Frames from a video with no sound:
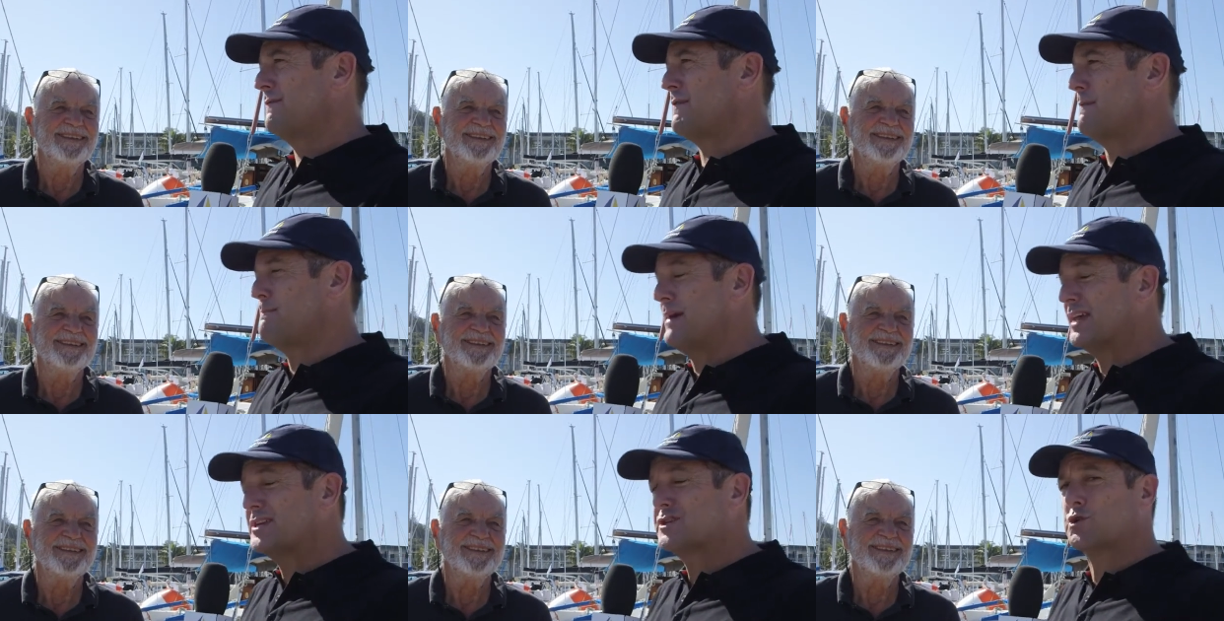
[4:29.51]

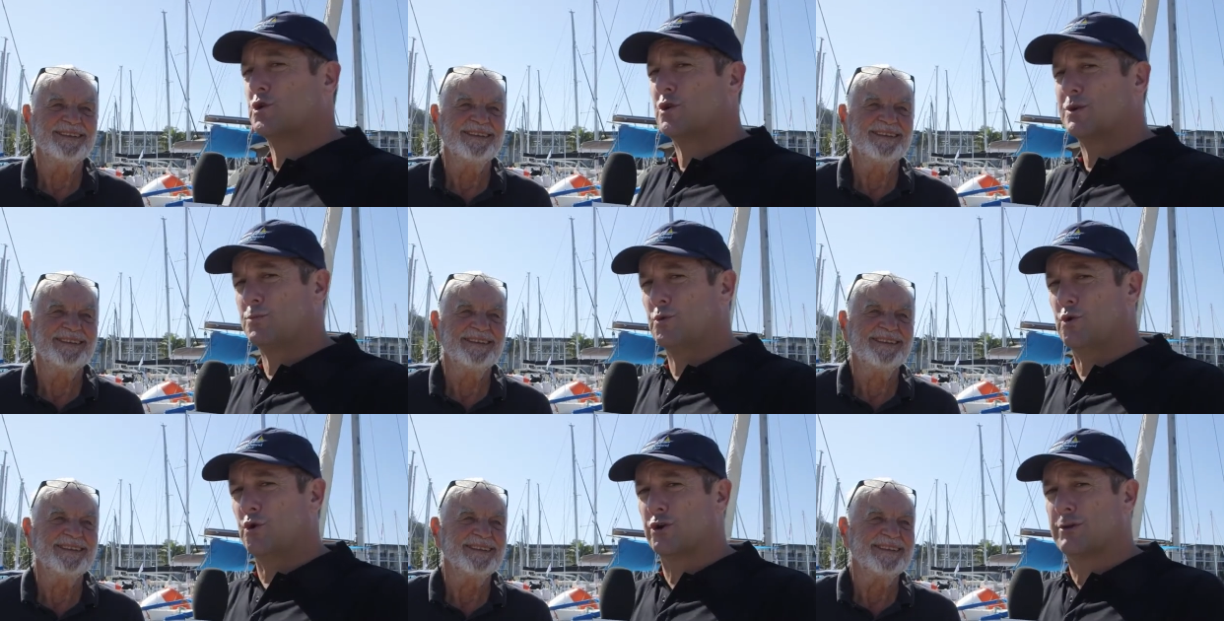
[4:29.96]
Speaker 1: for Best
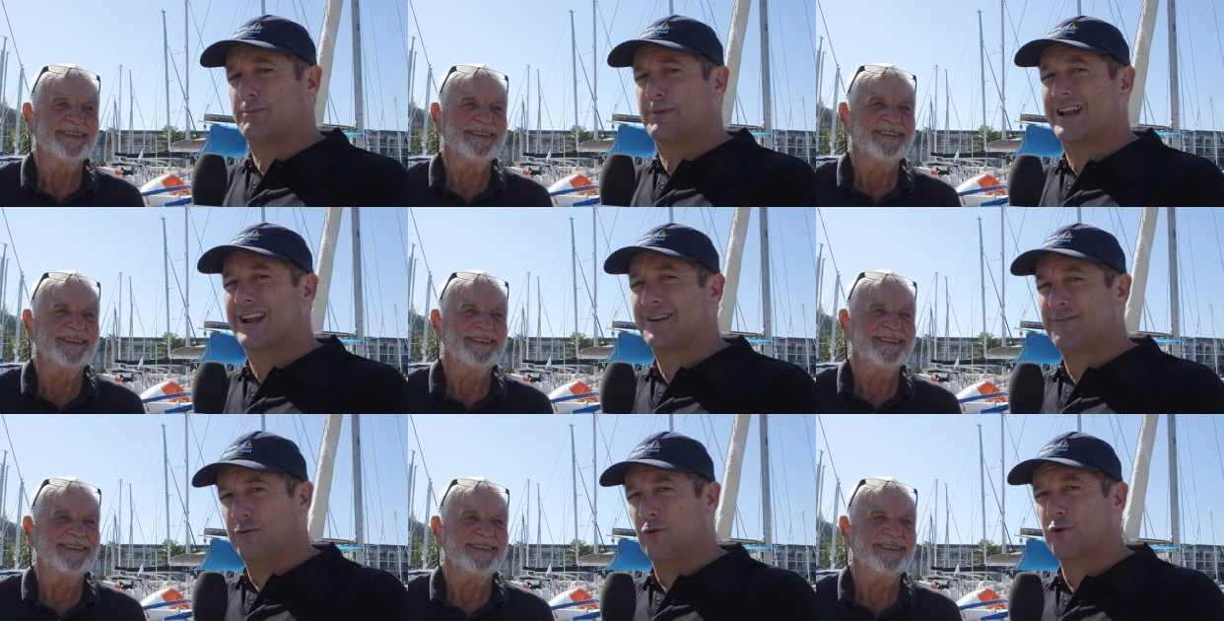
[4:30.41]
on Water.
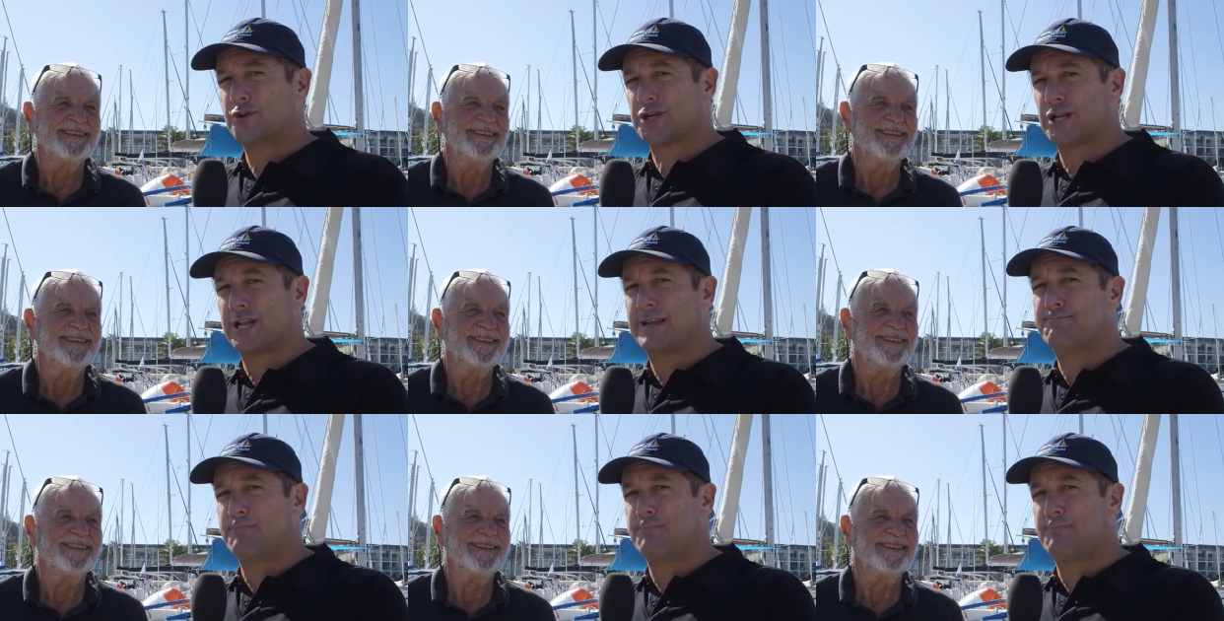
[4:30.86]
But unfortunately,